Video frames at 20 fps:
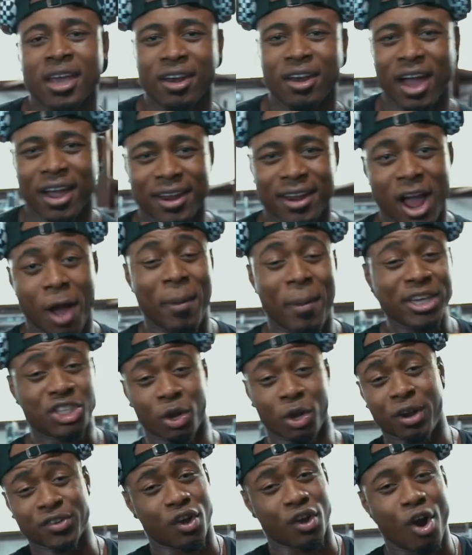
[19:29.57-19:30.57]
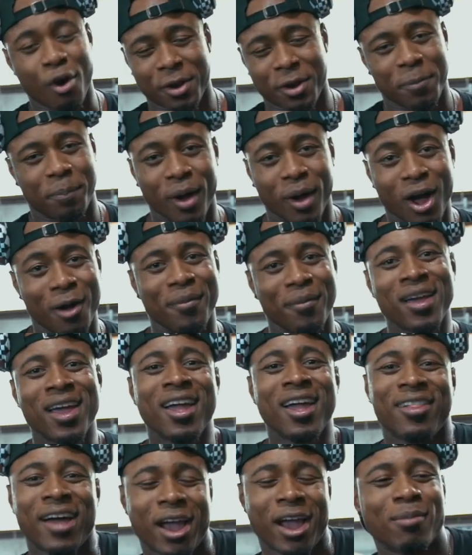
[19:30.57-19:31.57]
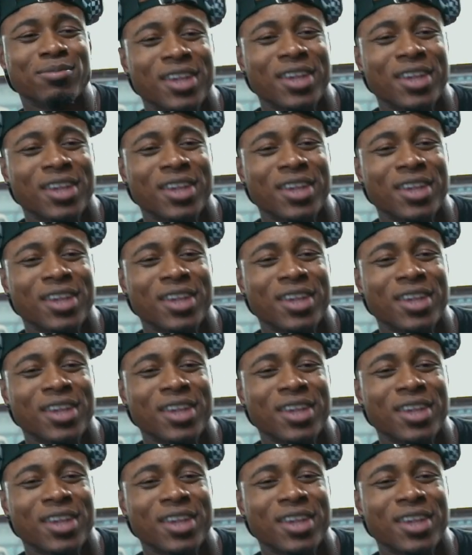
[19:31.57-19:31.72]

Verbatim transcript: knock it out. My shoulders are already pumped. Like I'm